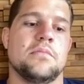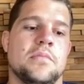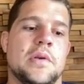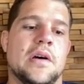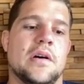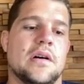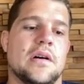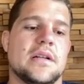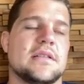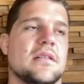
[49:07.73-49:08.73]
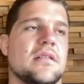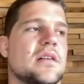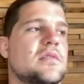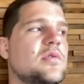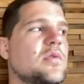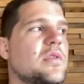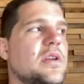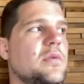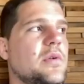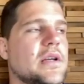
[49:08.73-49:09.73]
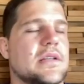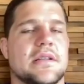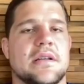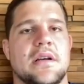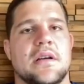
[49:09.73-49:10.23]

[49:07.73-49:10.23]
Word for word: Yeah, it's uh, like two or three weeks.